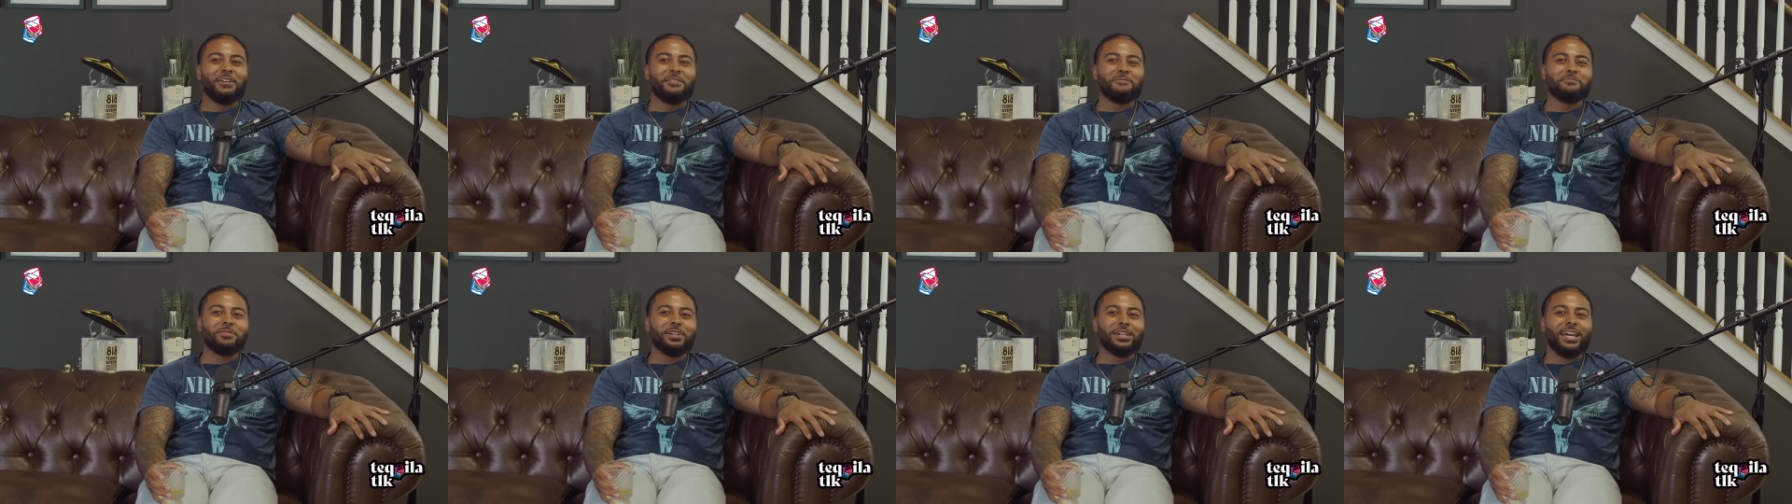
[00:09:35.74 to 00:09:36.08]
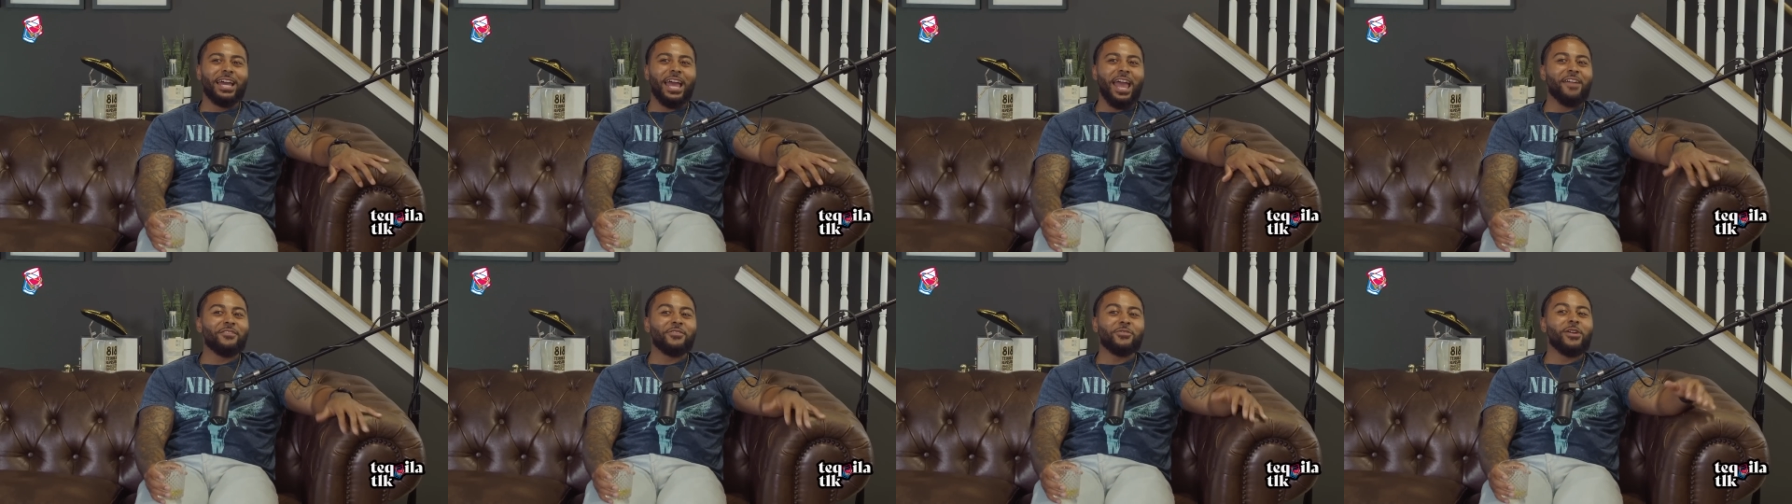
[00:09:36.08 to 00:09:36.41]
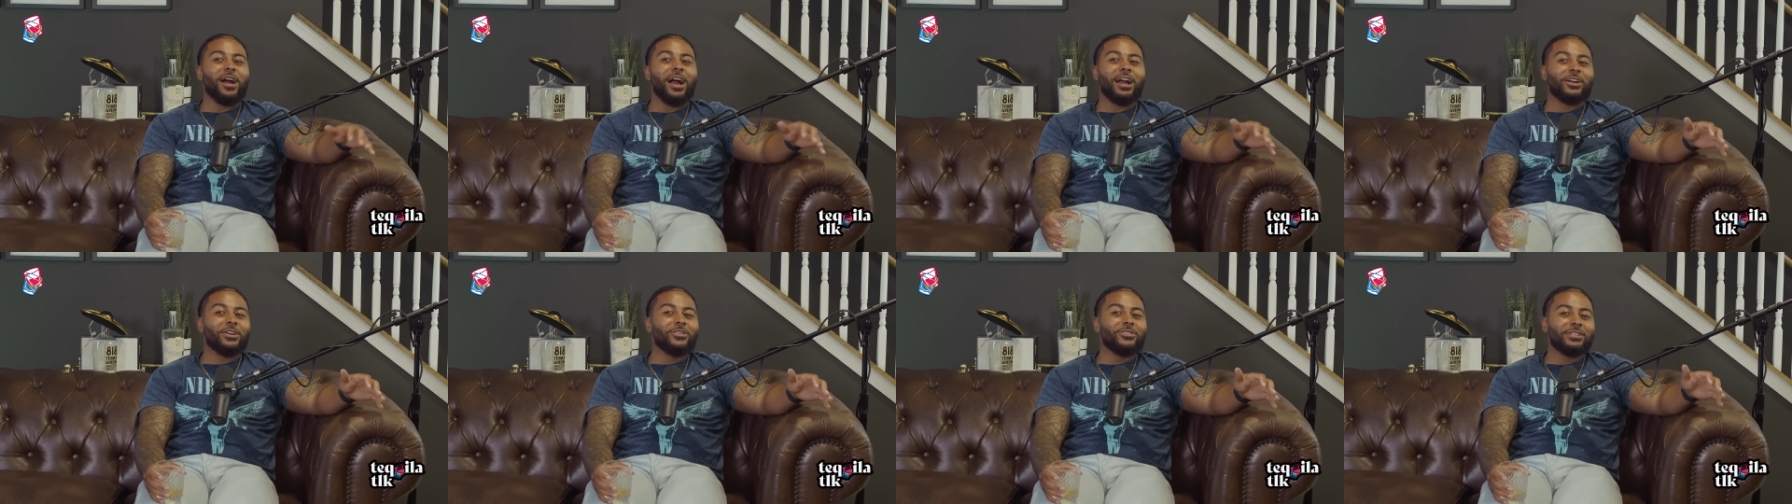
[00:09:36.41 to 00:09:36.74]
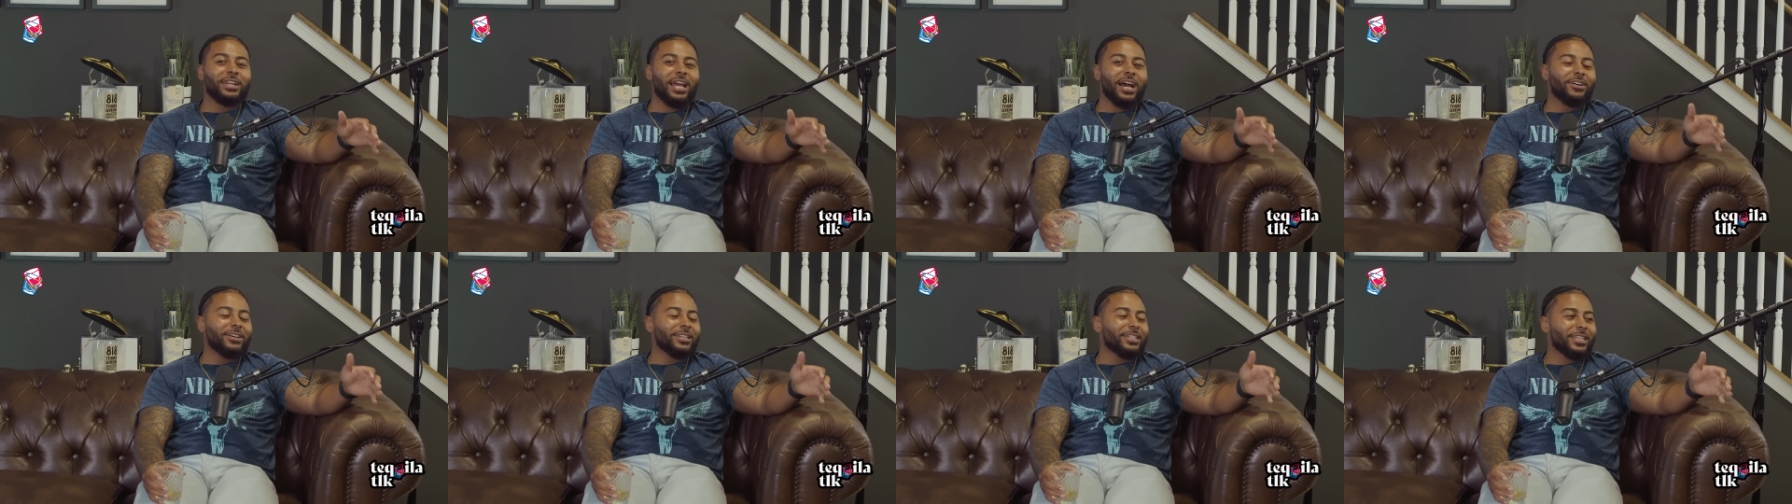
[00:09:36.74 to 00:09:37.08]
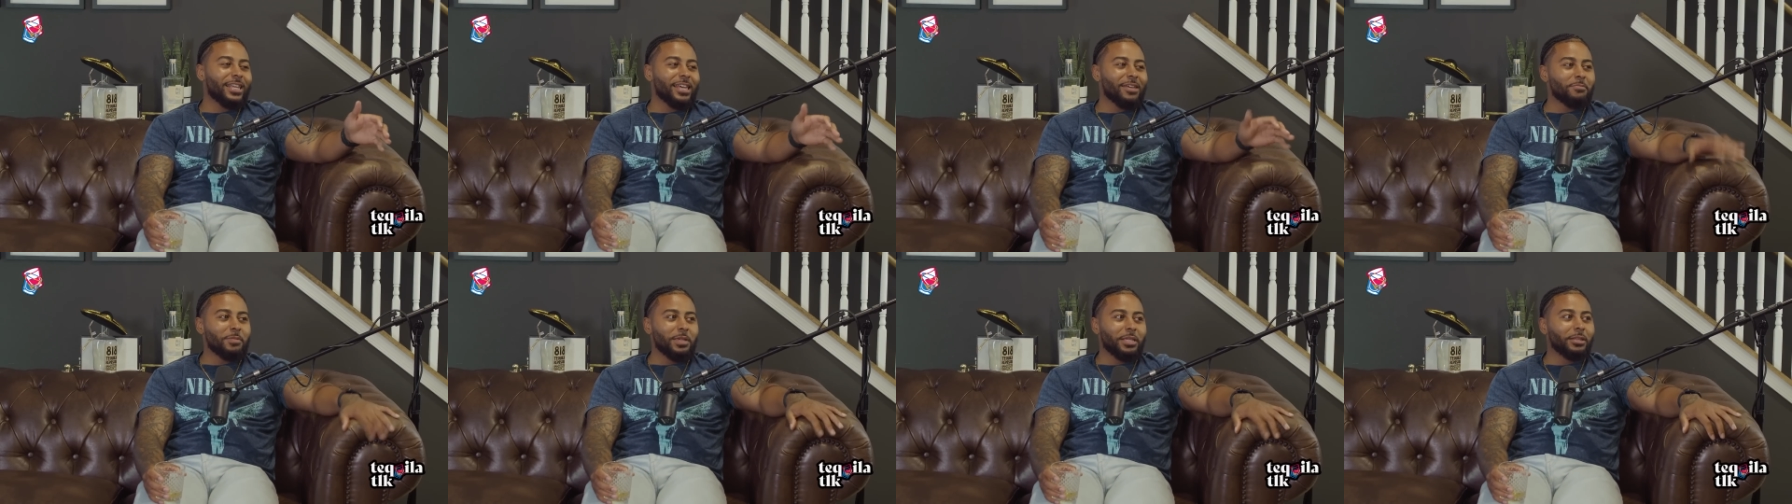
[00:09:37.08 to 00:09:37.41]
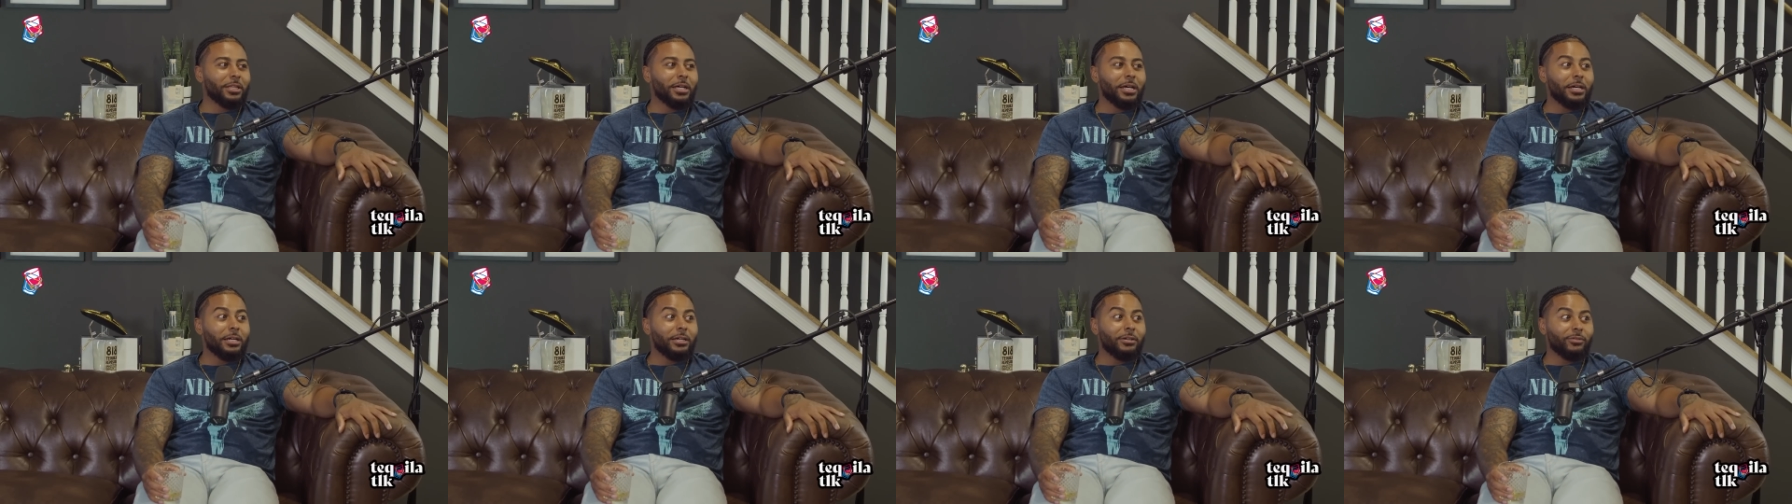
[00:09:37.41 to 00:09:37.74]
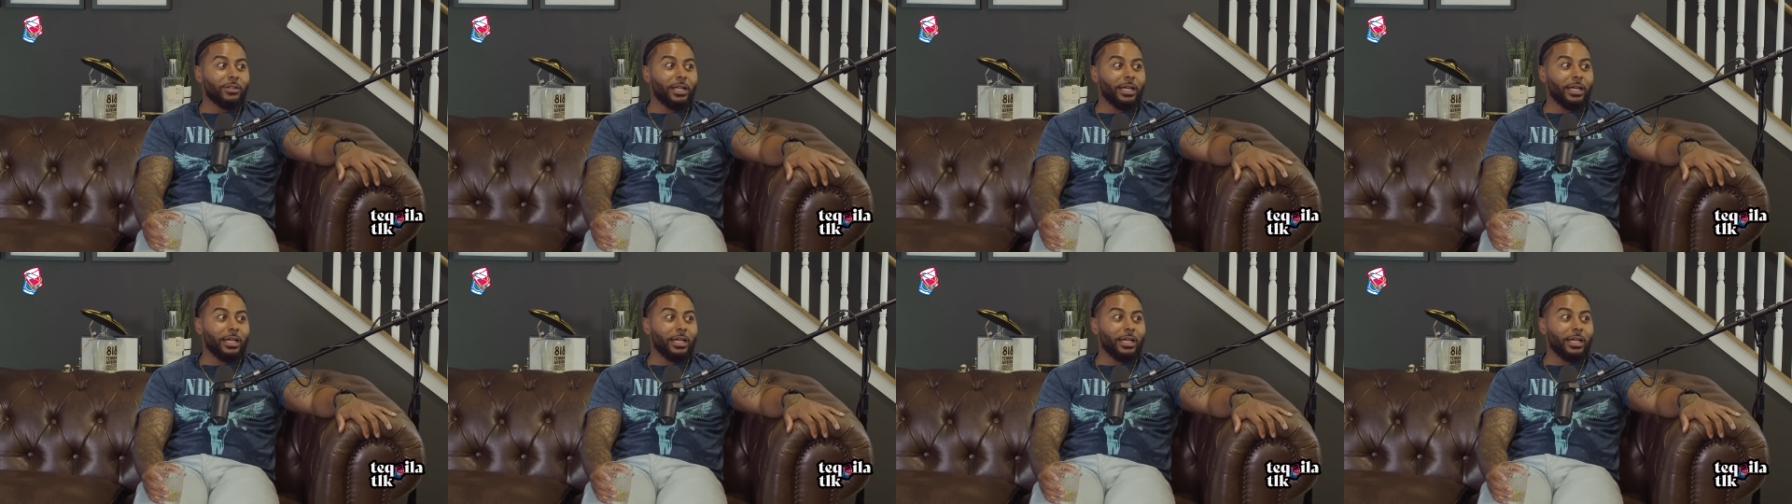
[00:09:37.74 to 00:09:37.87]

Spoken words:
But everywhere I go now it be love.